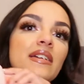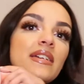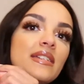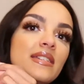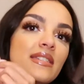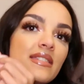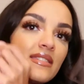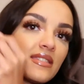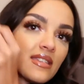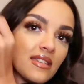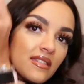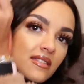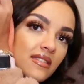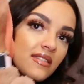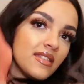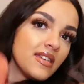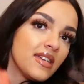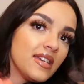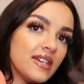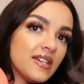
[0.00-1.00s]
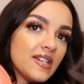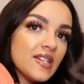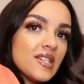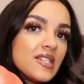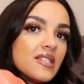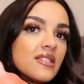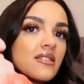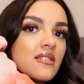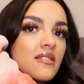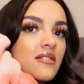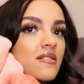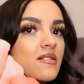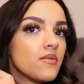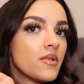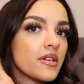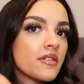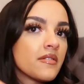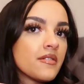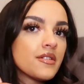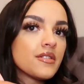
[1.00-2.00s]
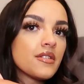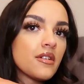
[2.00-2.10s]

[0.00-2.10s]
Is this one of those